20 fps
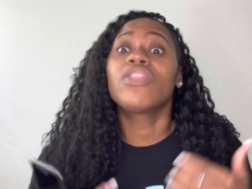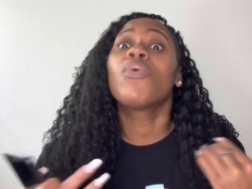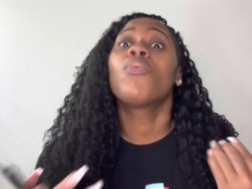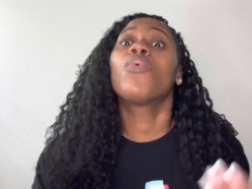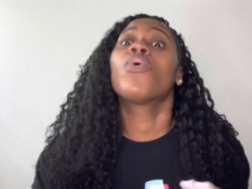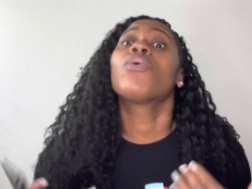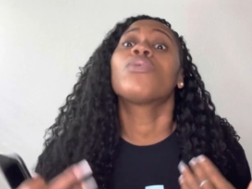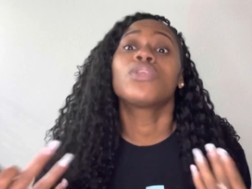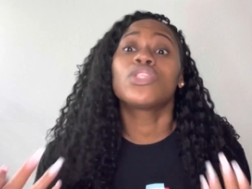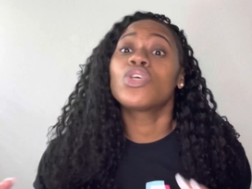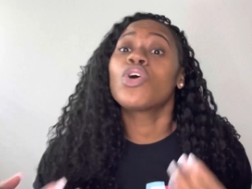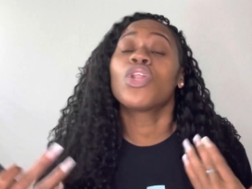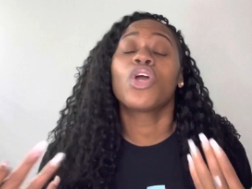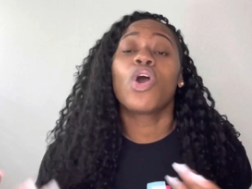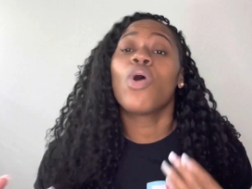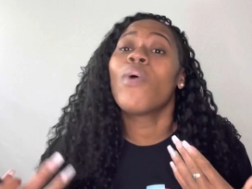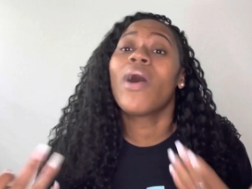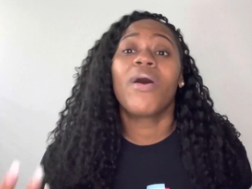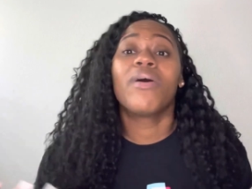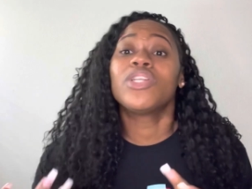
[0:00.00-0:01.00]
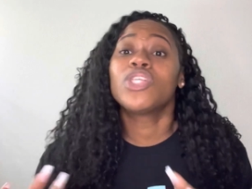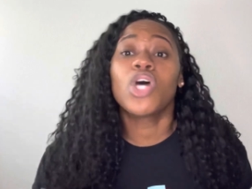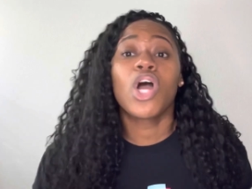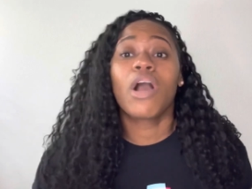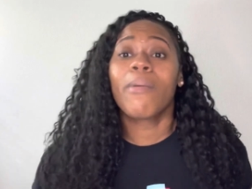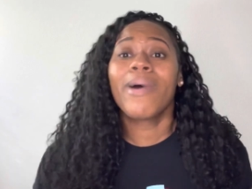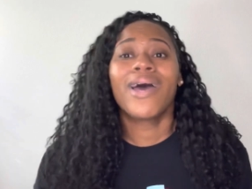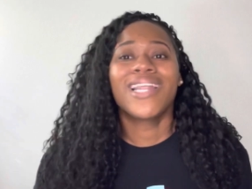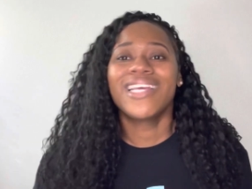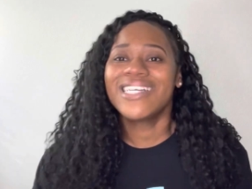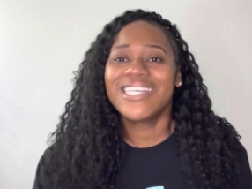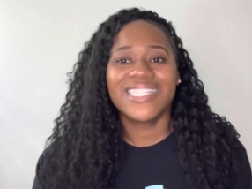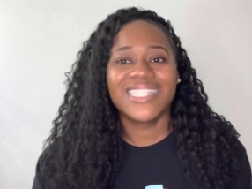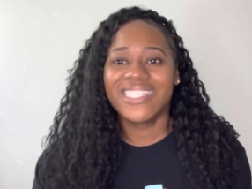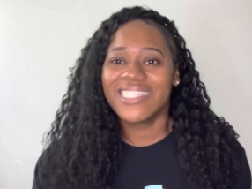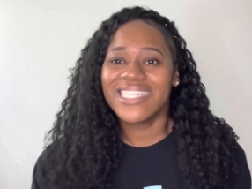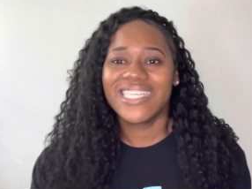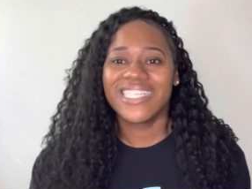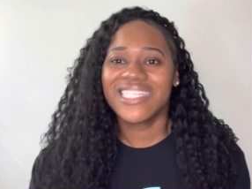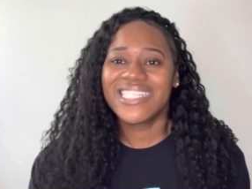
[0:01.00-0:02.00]
world is going to go out and talk about it because
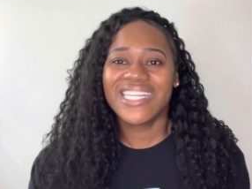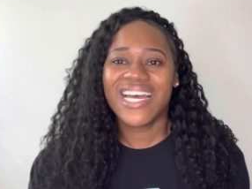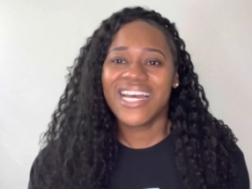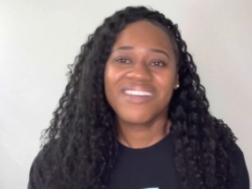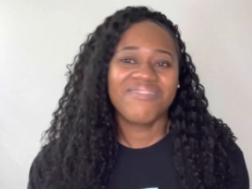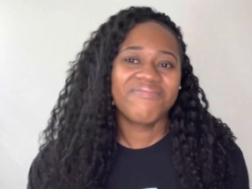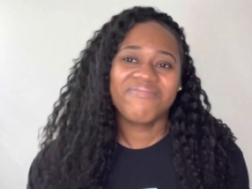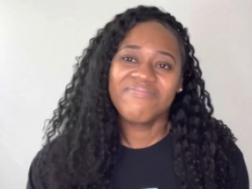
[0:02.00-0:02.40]
it's not,